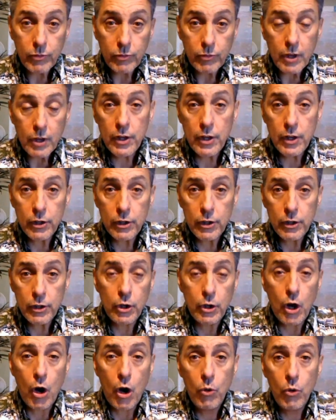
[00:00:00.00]
that you could
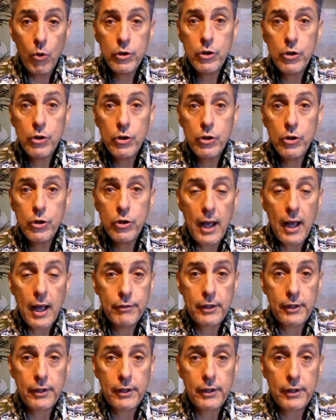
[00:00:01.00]
own your life
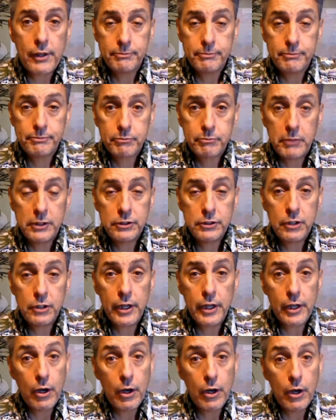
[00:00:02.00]
again by
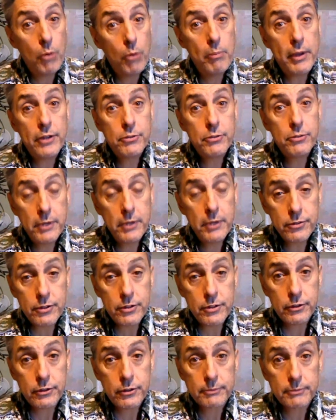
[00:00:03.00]
starting a home-based business.